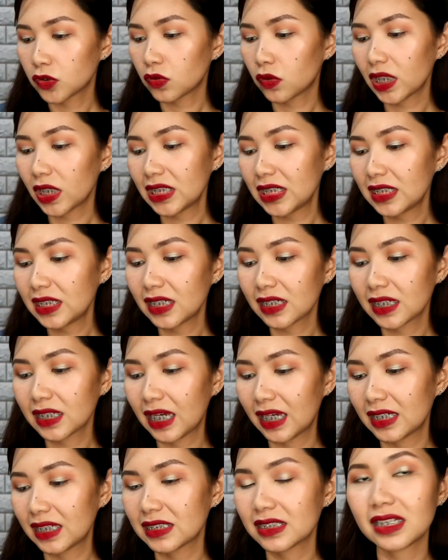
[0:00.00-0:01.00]
So, kanina,
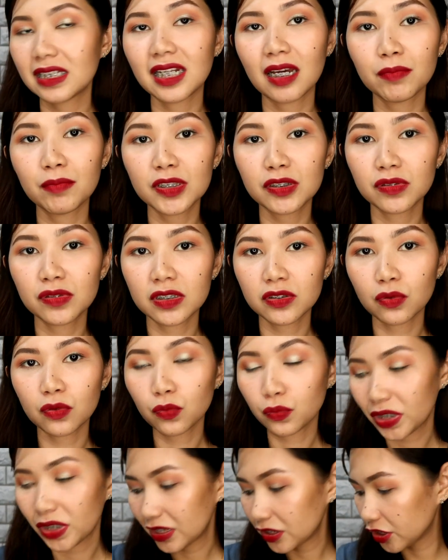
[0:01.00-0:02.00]
guys, kinamit ko na
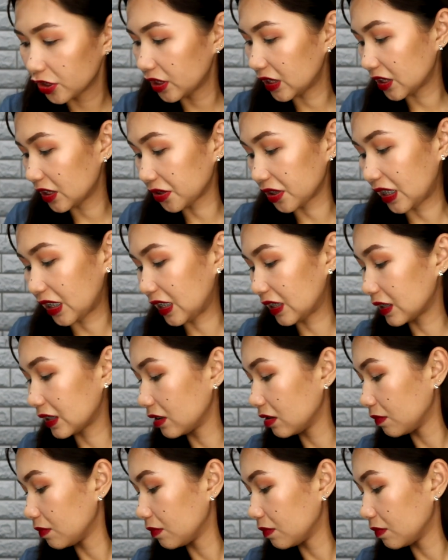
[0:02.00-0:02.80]
tong blender na shade.